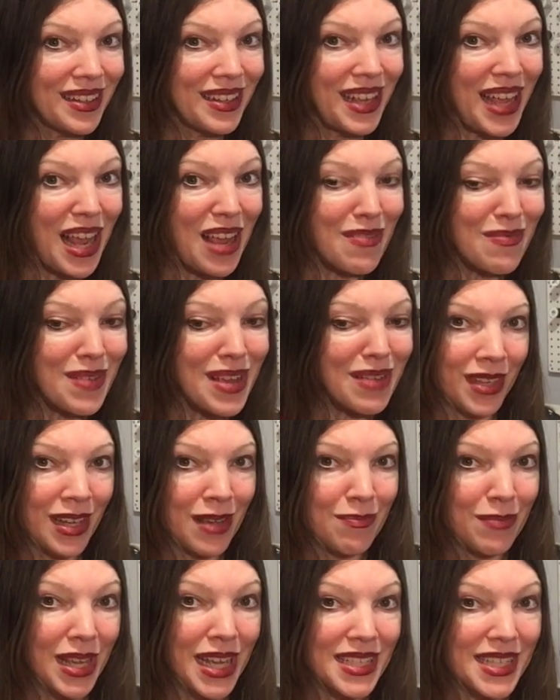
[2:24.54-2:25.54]
gave me
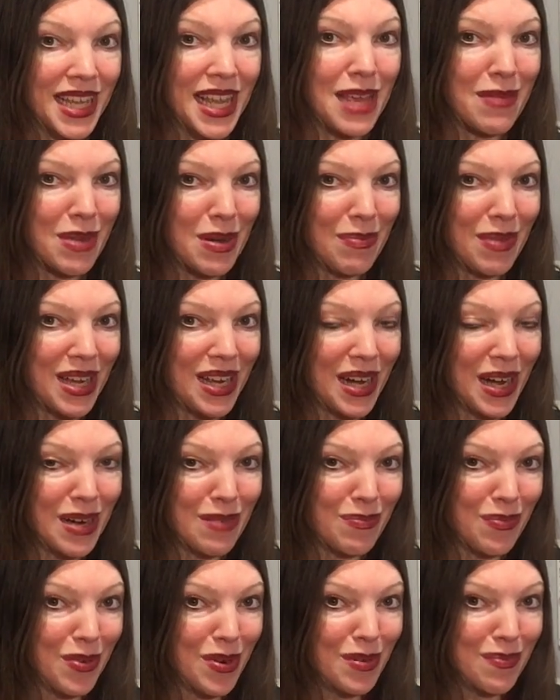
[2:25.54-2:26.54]
because it came in a big
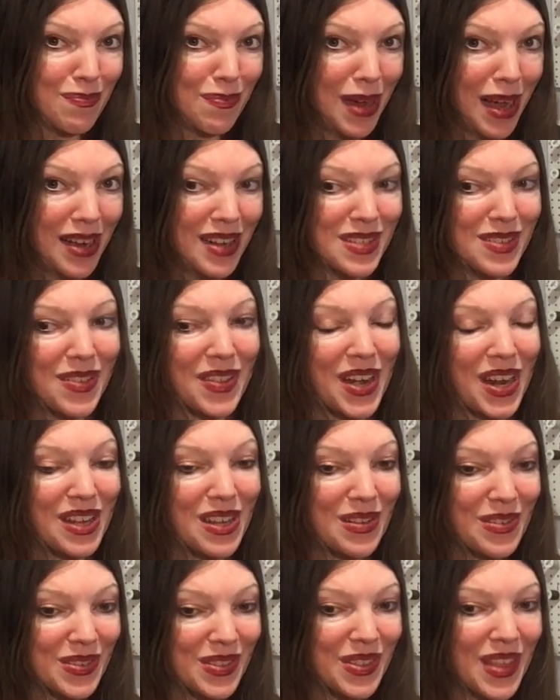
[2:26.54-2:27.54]
cardboard box. So then I
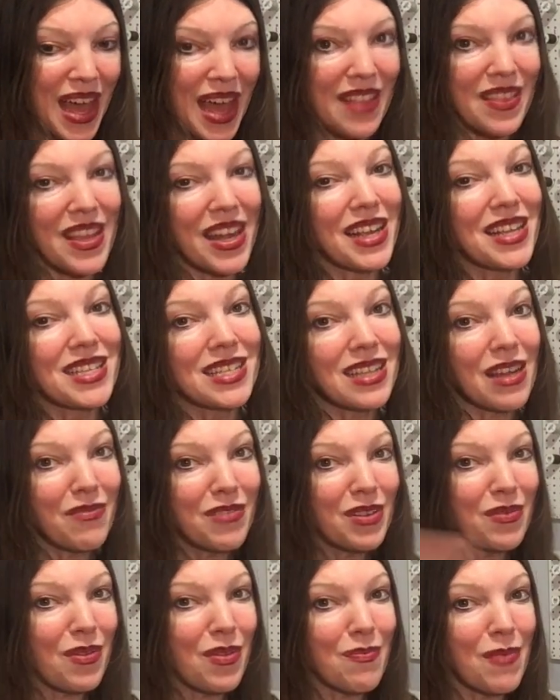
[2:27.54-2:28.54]
used that and then I
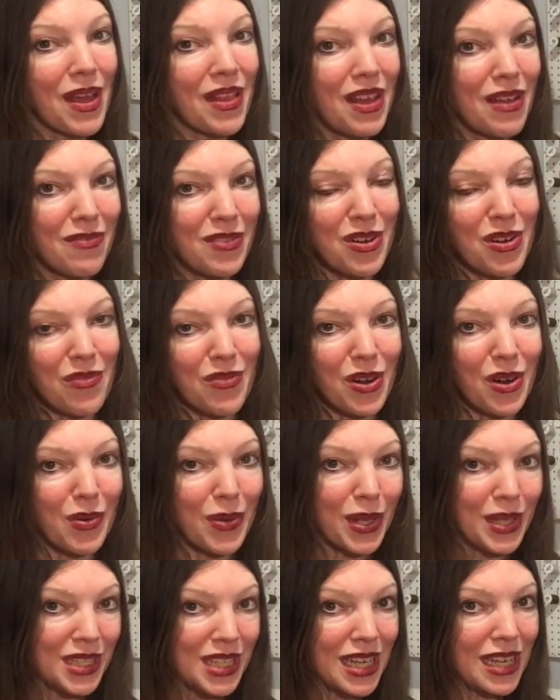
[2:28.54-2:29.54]
stuffed it with my leftover
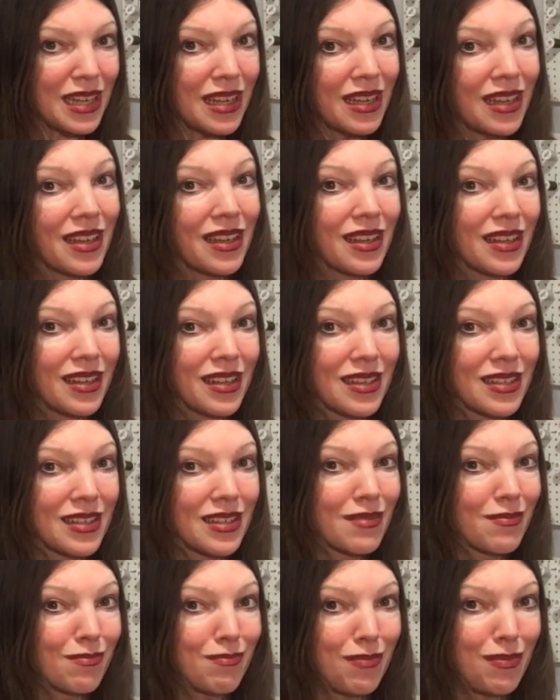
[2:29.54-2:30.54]
quilting
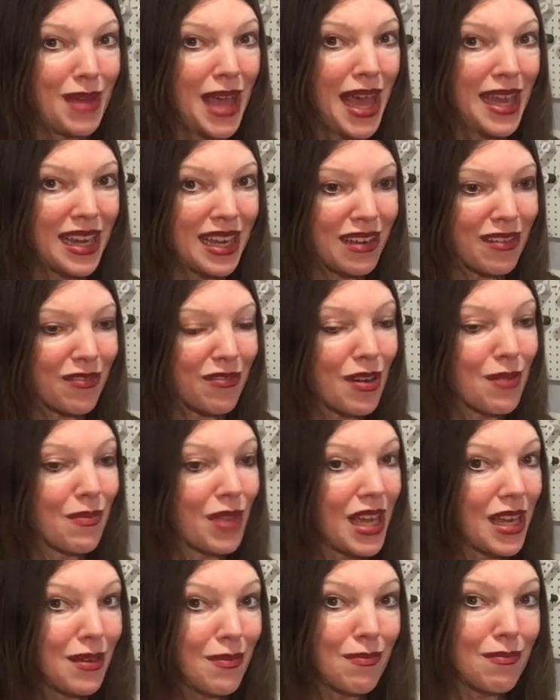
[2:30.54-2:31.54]
batting from
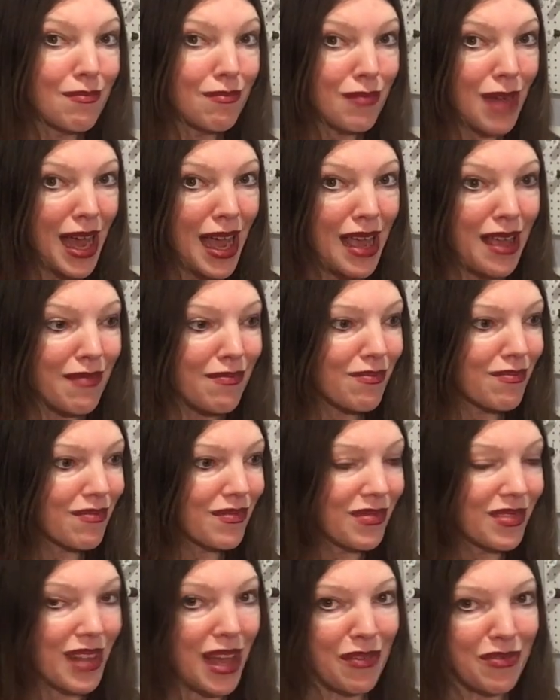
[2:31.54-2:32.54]
like my
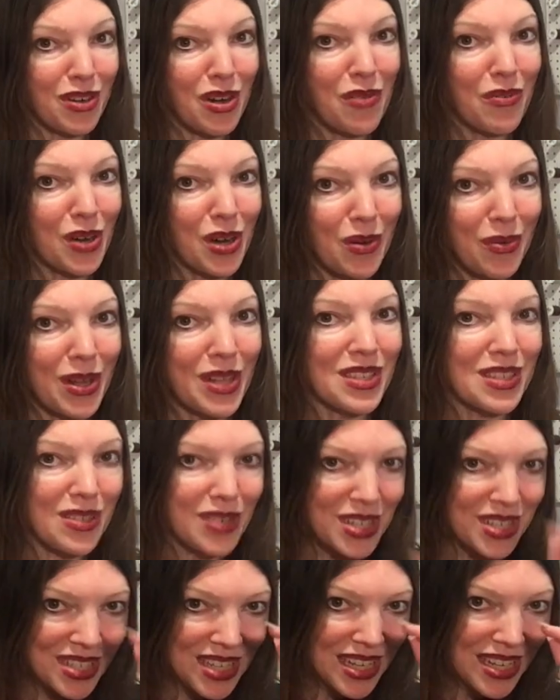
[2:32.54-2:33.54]
leftover quilt. So
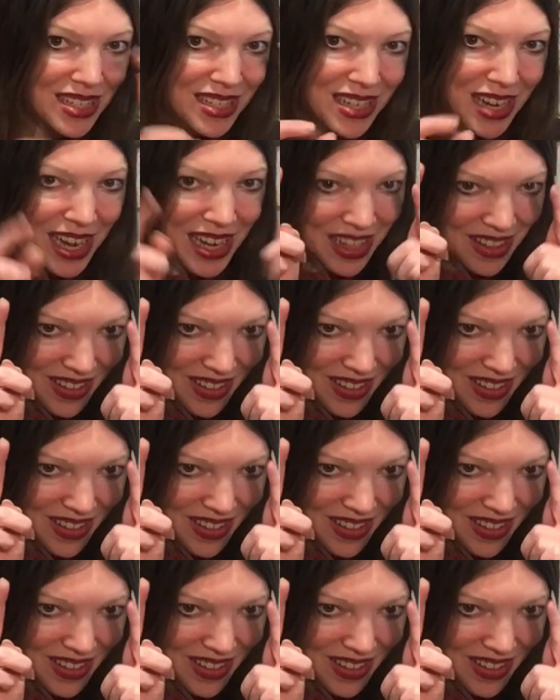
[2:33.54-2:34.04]
just like tiny